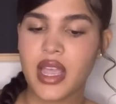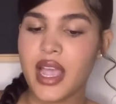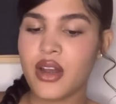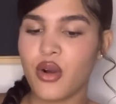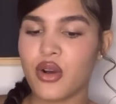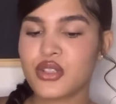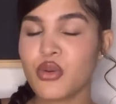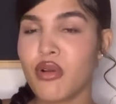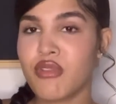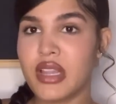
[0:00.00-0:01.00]
And
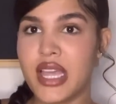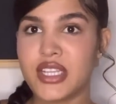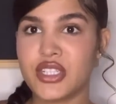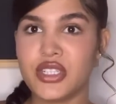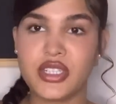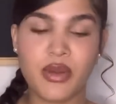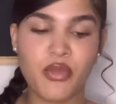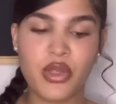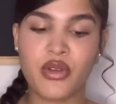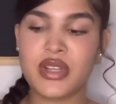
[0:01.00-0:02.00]
also a relationship,
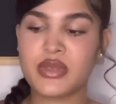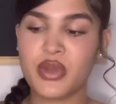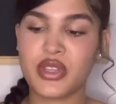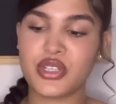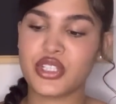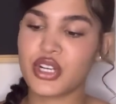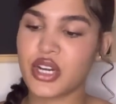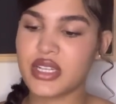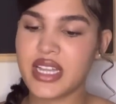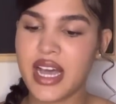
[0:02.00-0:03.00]
whether it's with a
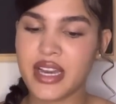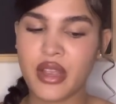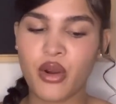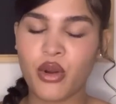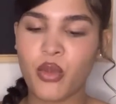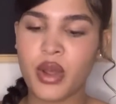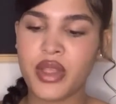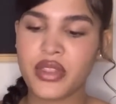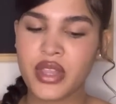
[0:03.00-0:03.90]
sugar daddy or with